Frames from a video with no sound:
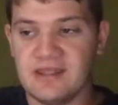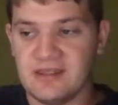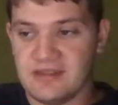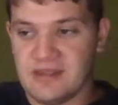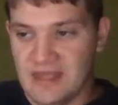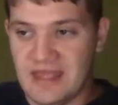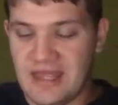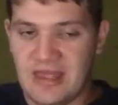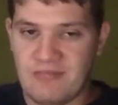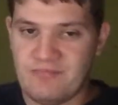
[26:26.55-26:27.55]

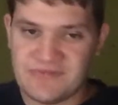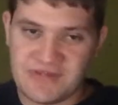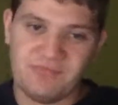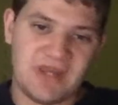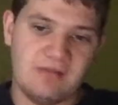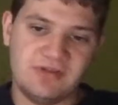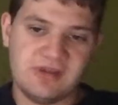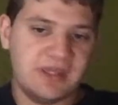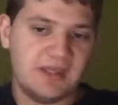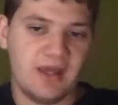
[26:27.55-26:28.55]
Sometimes you can get
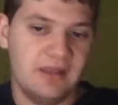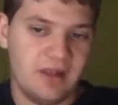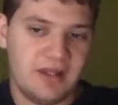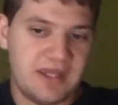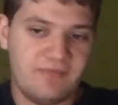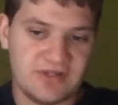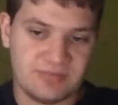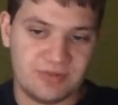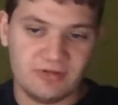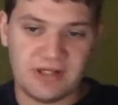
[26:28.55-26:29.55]
unlucky if there's a
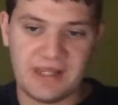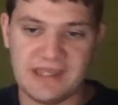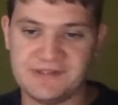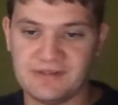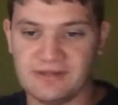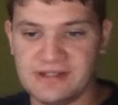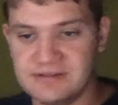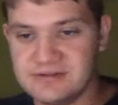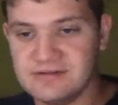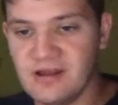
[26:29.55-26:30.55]
broken escalator,
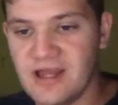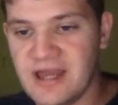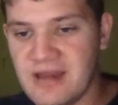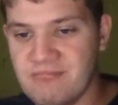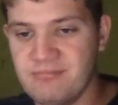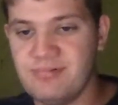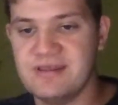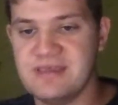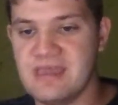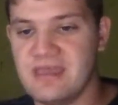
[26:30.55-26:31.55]
but yeah.